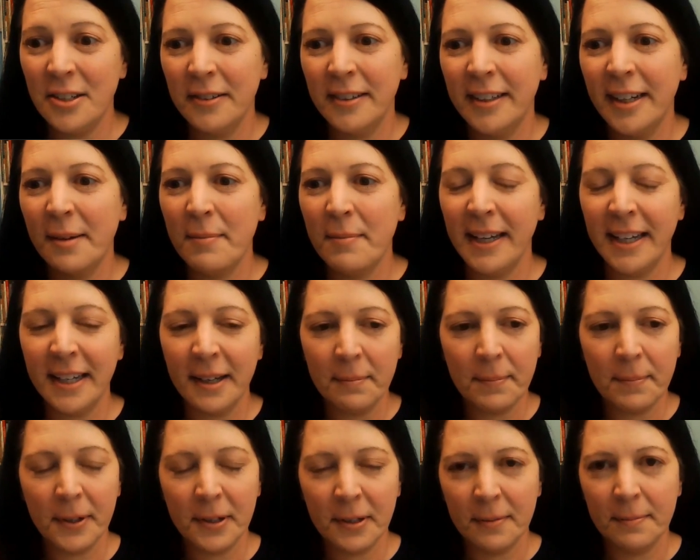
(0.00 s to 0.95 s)
do and i make
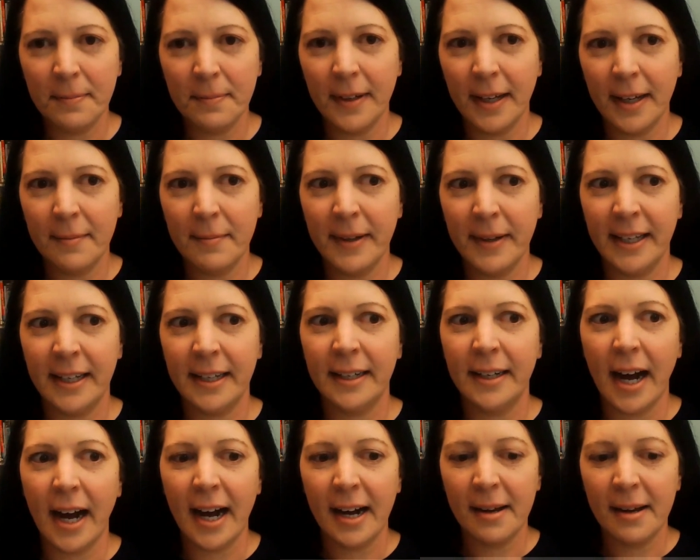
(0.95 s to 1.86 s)
a per i'm like an